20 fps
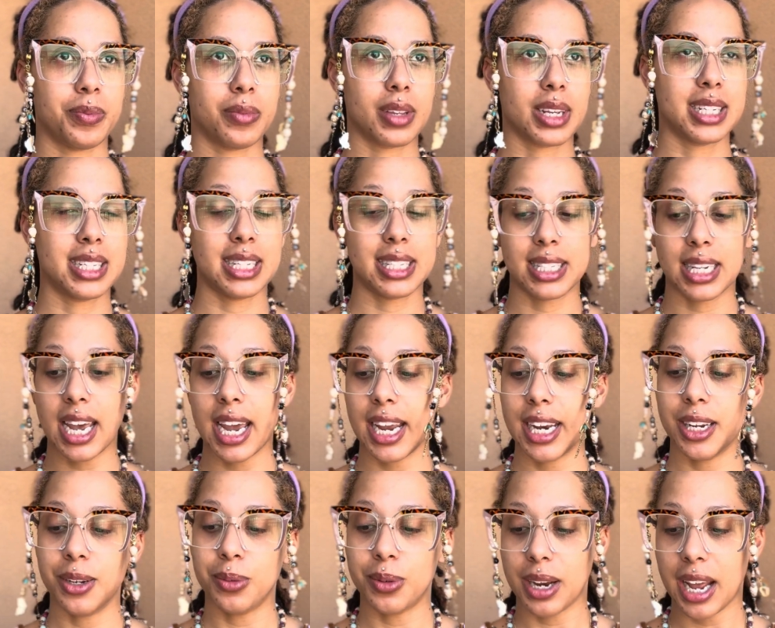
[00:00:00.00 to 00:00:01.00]

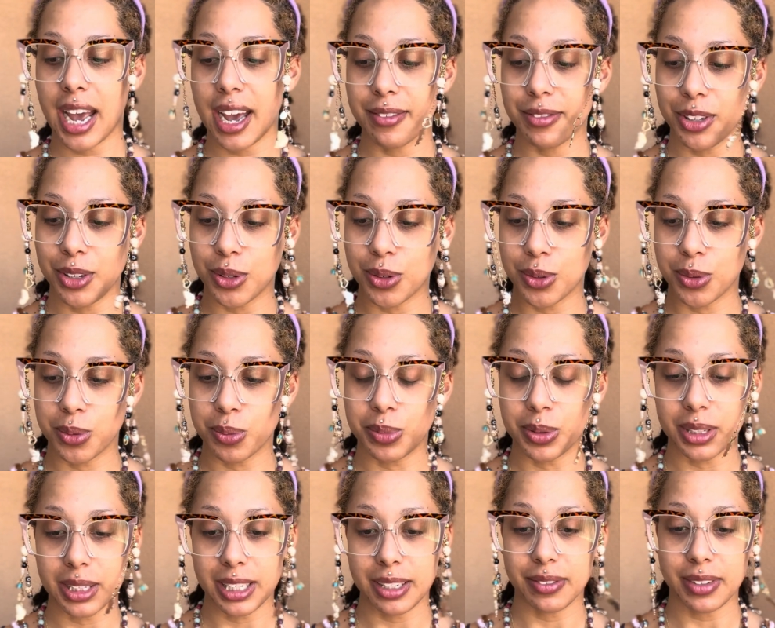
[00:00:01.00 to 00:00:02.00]
society would have you
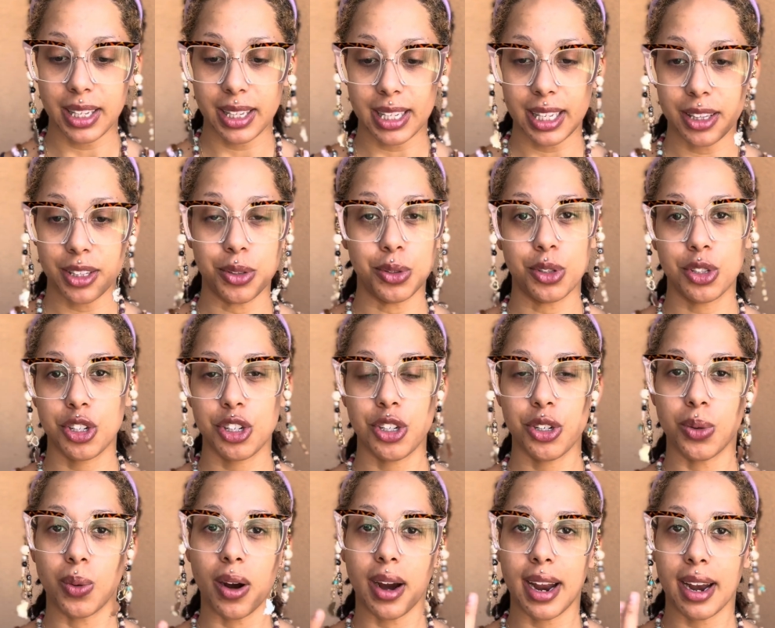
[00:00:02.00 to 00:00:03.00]
believing that those
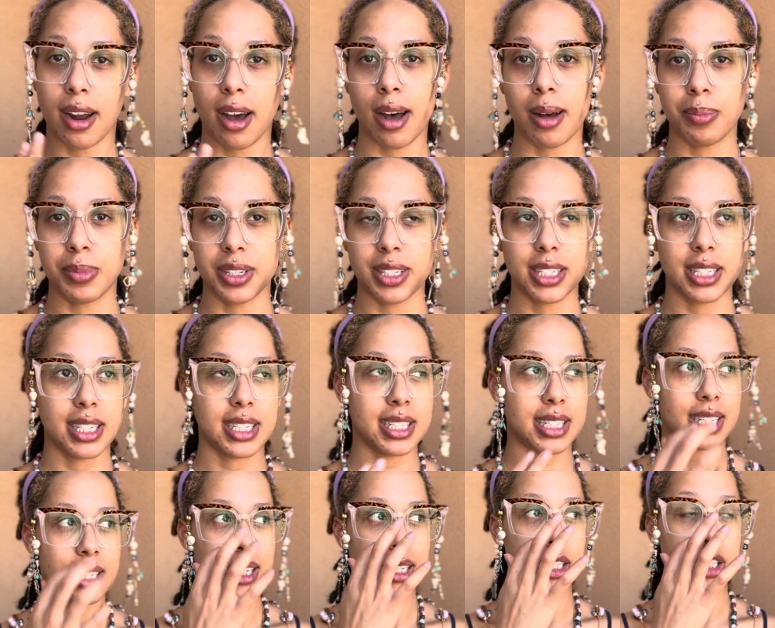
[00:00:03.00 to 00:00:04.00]
two are at opposites
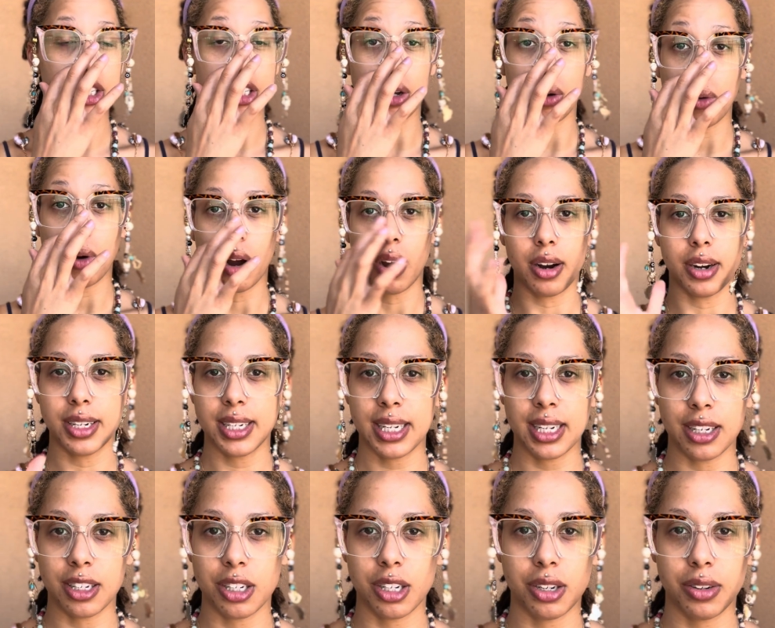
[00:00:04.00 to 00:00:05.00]
and it's so hard to
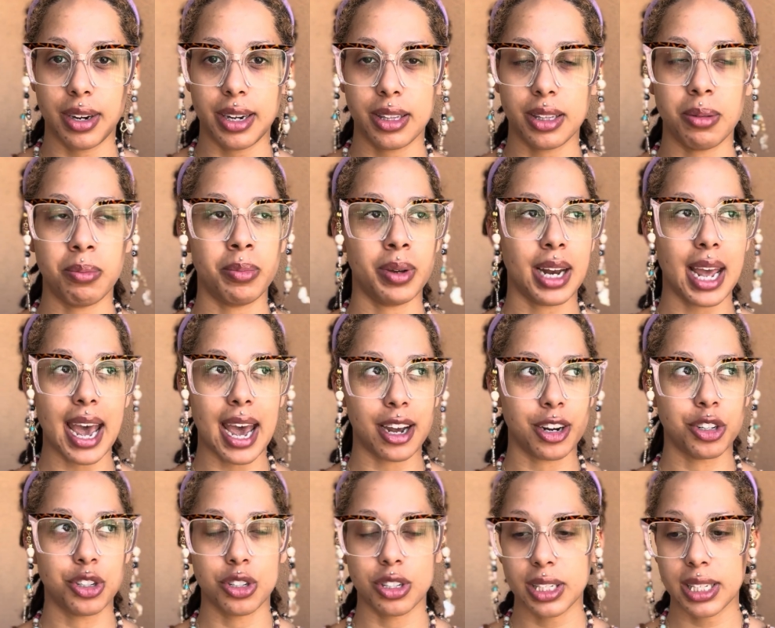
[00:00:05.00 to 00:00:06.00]
integrate them, but
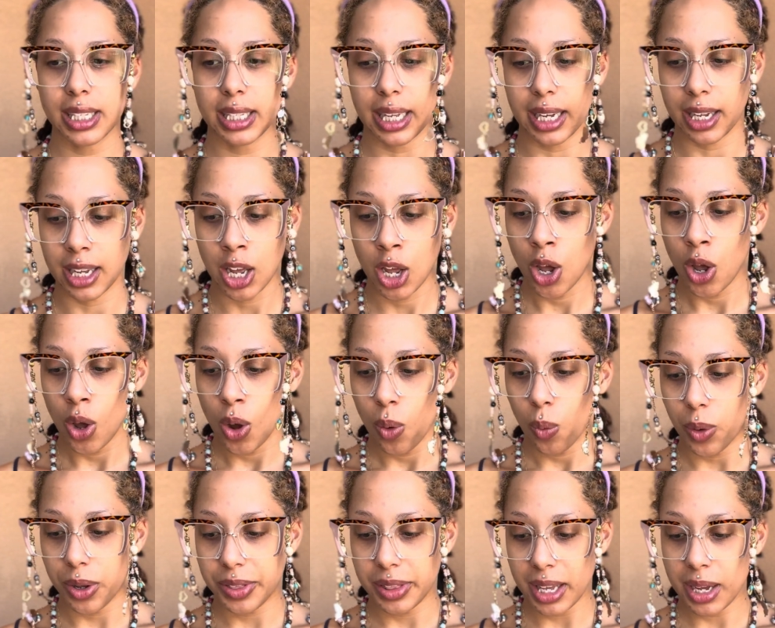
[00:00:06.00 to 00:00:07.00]
actually, like,
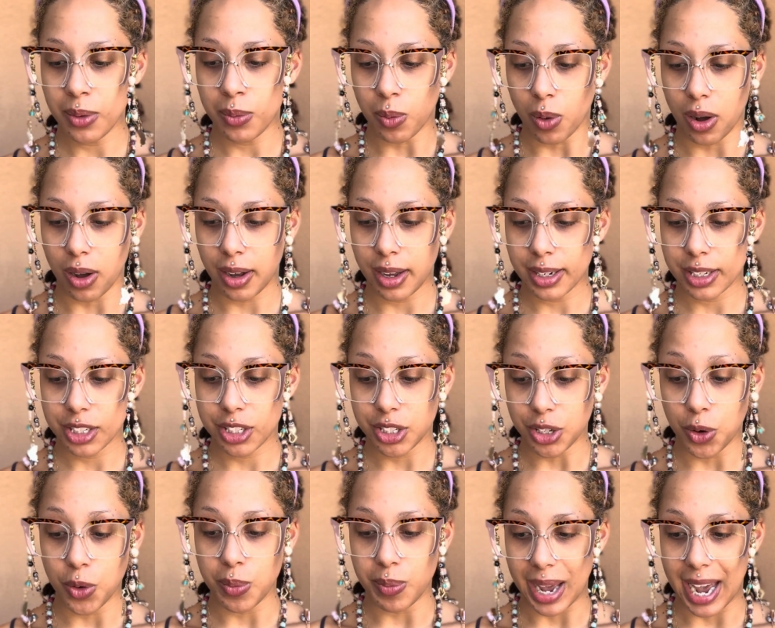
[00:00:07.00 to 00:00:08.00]
what they want
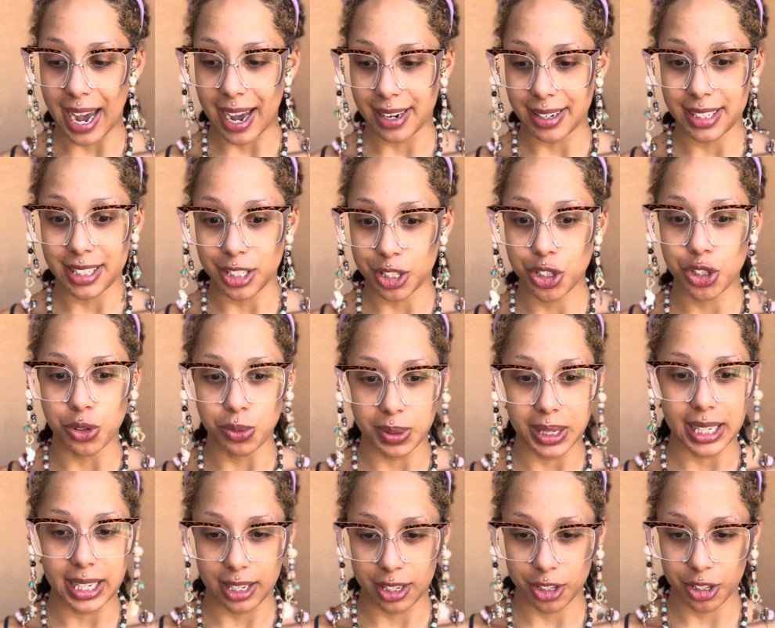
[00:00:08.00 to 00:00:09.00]
so bad is to be
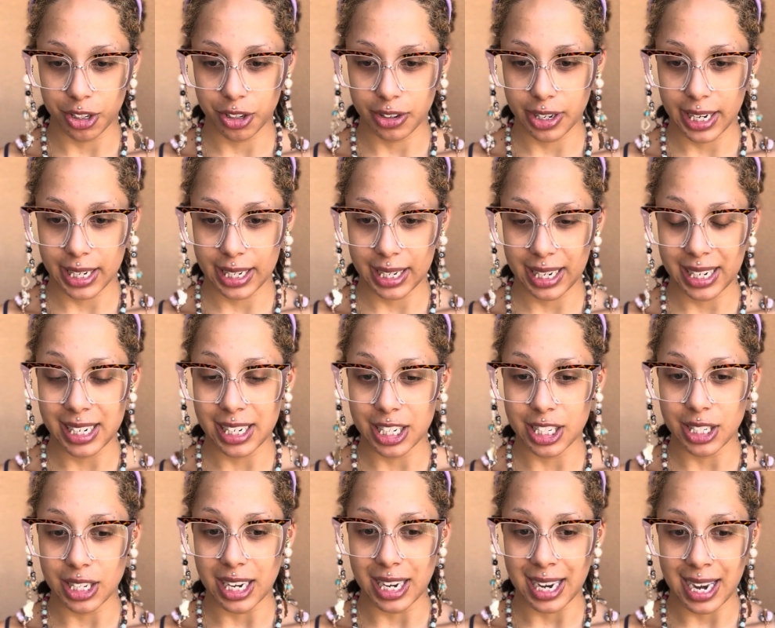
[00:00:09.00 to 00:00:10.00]
integrated. It
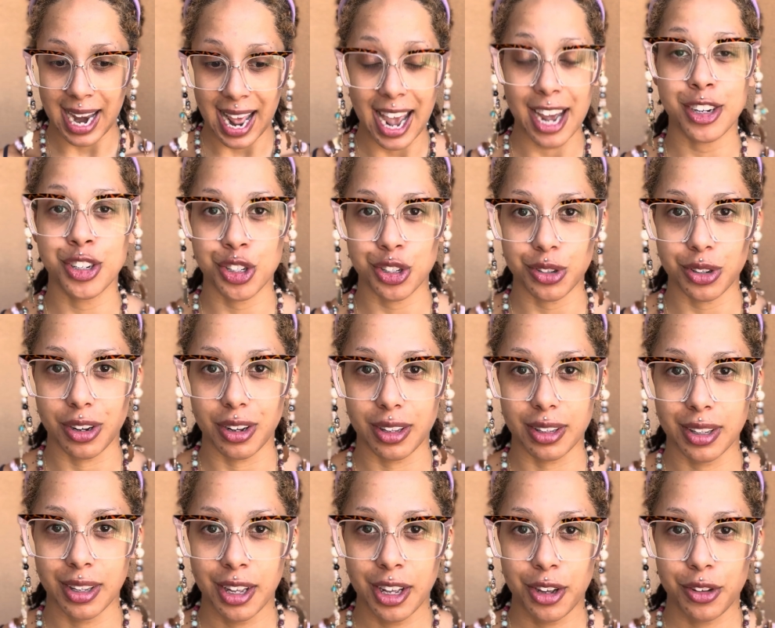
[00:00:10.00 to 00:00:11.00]
is natural
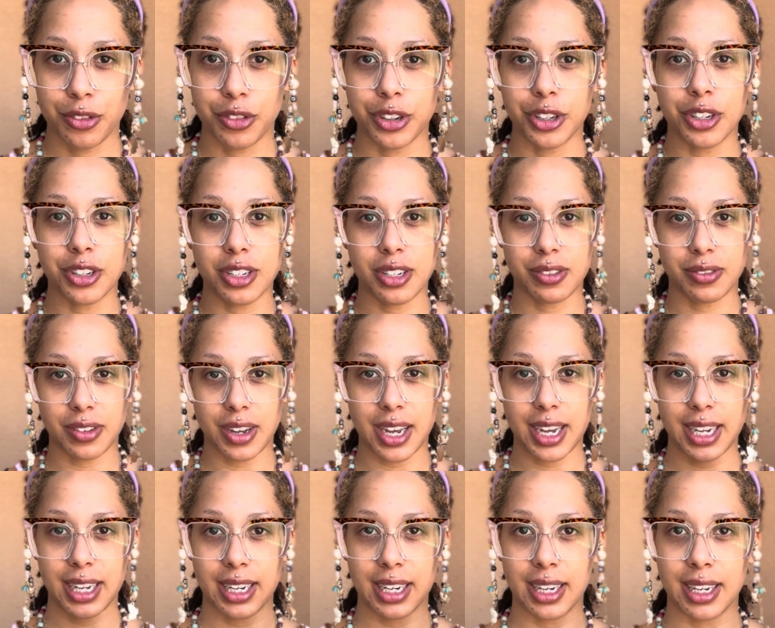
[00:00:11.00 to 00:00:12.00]
for your
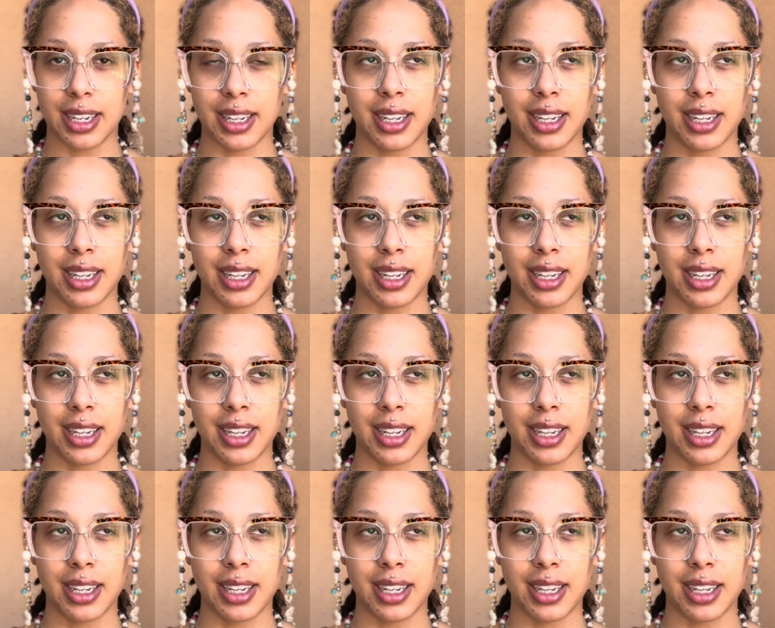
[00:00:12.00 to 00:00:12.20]
divine